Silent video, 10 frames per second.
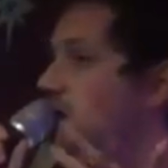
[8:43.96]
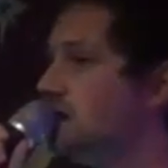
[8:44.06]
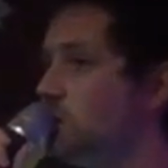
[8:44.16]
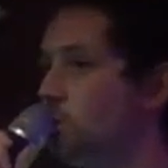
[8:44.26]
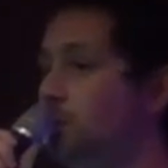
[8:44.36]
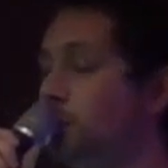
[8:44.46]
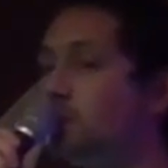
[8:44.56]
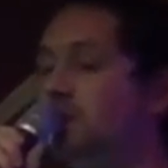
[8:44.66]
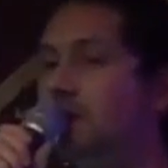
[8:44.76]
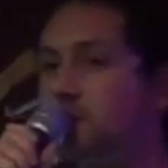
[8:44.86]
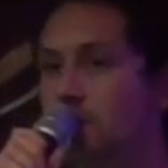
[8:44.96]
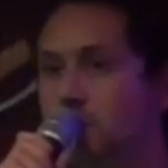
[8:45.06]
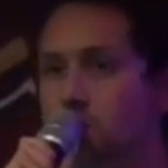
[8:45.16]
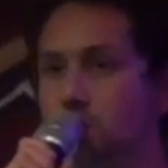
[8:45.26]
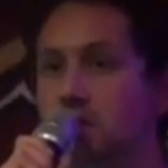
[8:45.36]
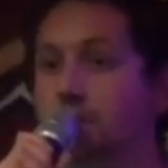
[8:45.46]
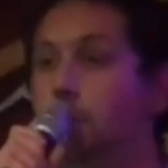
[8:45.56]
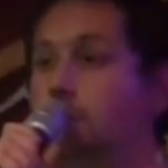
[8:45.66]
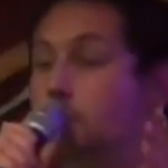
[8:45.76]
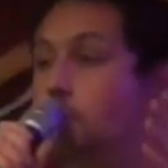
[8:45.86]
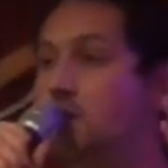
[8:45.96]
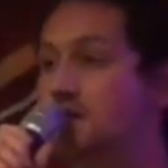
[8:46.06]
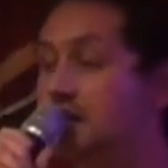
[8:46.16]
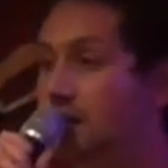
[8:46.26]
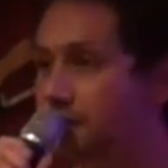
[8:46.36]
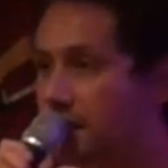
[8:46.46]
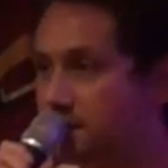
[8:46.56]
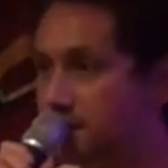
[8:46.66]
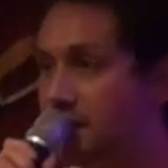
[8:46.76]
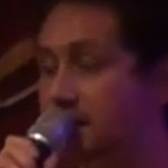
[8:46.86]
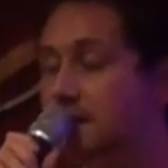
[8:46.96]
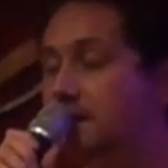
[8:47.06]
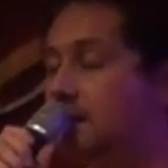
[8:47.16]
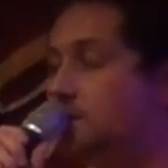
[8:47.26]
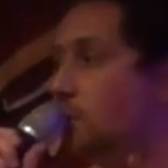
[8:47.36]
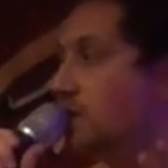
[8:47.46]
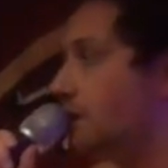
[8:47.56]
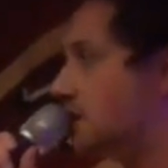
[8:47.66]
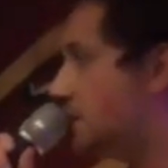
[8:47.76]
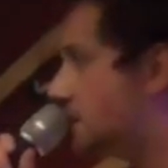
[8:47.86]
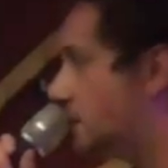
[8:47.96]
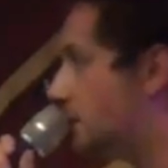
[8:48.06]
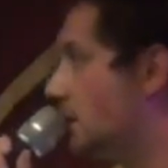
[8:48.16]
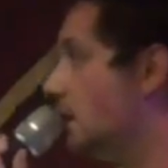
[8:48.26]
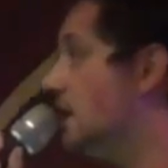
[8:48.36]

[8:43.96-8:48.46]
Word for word: indeed reproductive isolations evolve surprisingly fast, exactly as we would have expected.